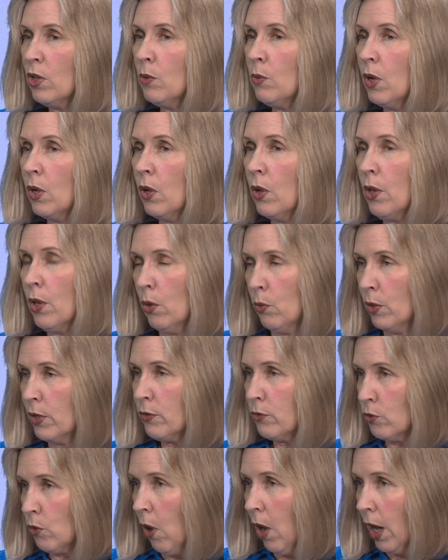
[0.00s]
will
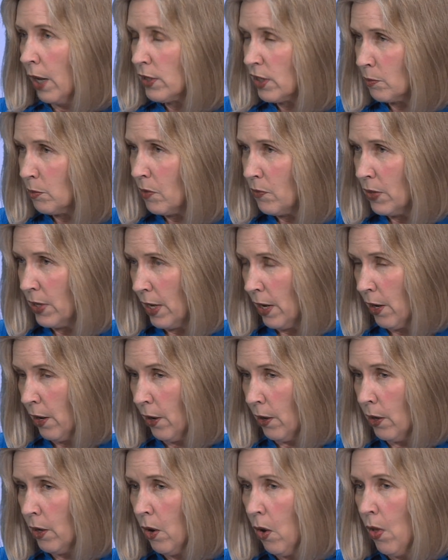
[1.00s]
withdraw some of the
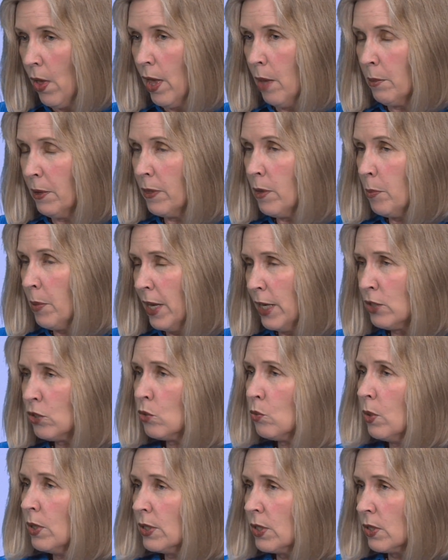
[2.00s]
air, but the
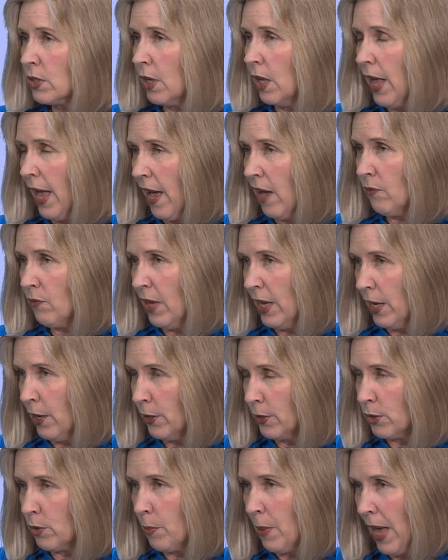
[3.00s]
patient will still have
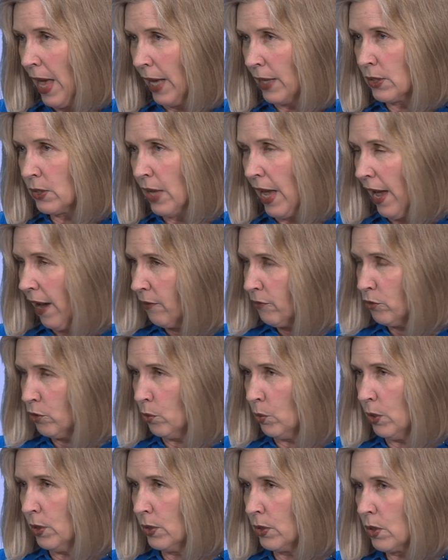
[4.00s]
air to pass
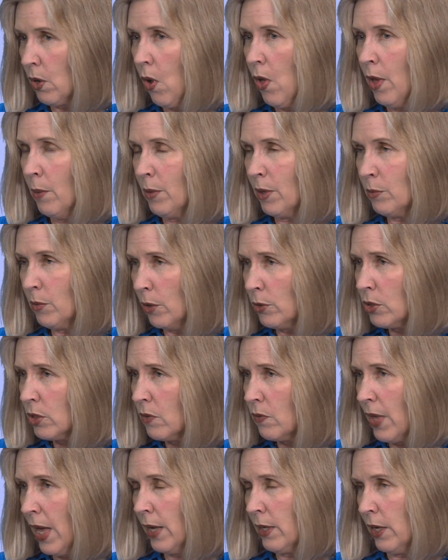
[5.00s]
afterwards. But most
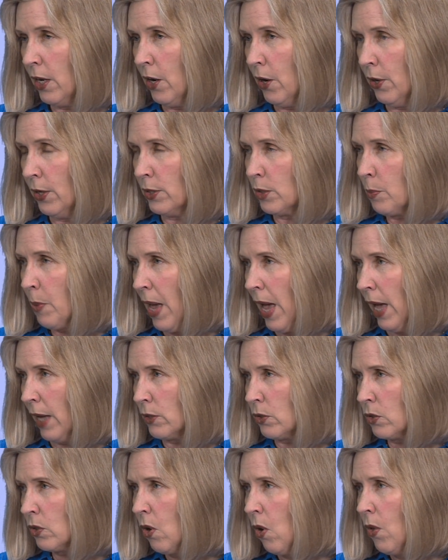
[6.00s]
of that air is
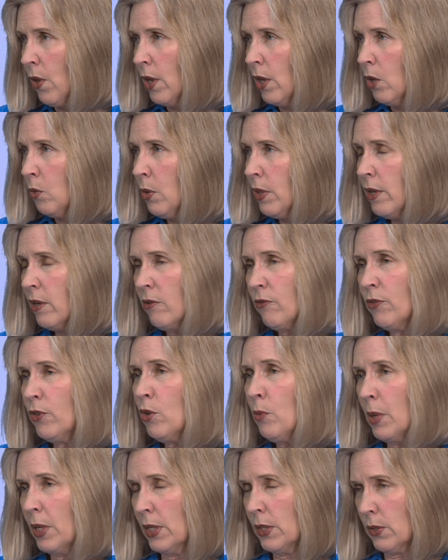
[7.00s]
passed within a few
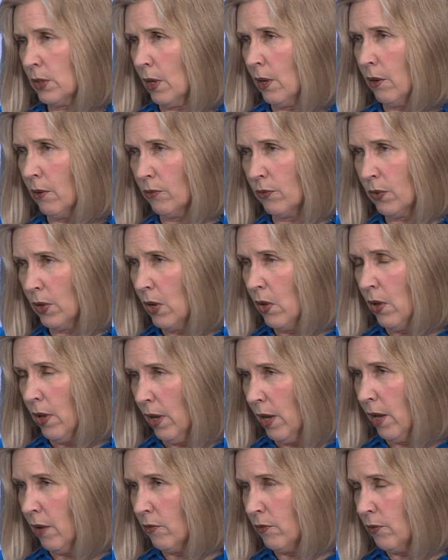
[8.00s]
minutes of
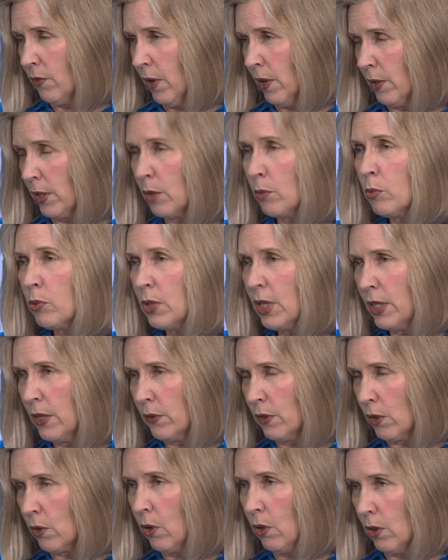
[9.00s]
completing
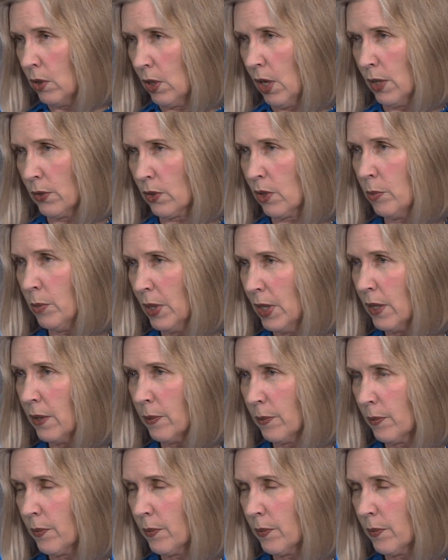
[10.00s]
the colonoscopy.